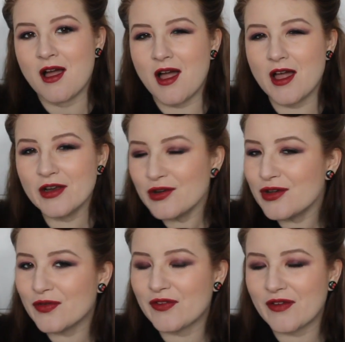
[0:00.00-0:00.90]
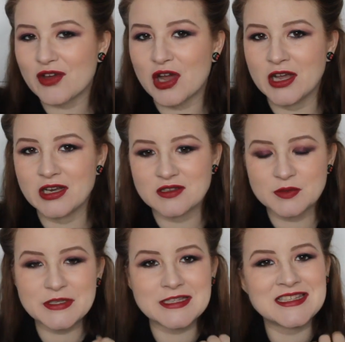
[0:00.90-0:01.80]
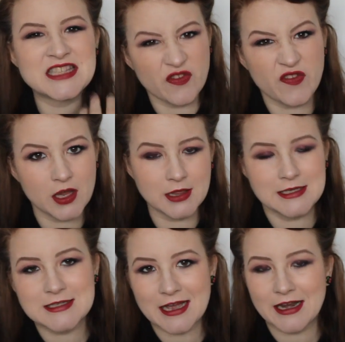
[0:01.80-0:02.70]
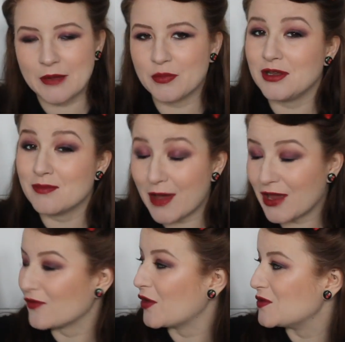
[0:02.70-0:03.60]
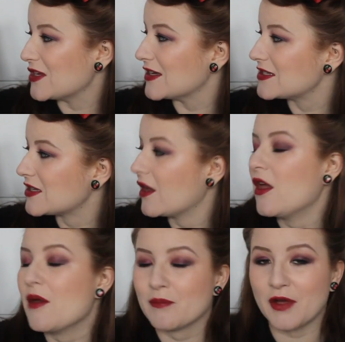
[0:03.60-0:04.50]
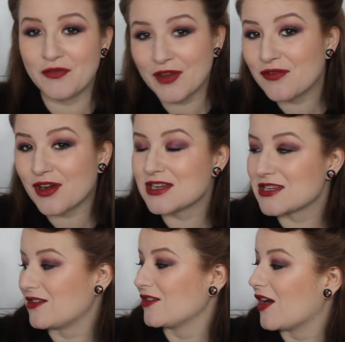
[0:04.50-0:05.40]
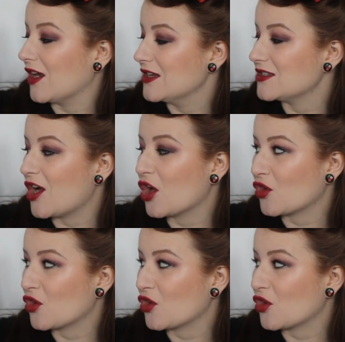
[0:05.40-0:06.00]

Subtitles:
I don't know if I've ever kind of specifically said it, but you may have noticed my favourite eyeshadow colours are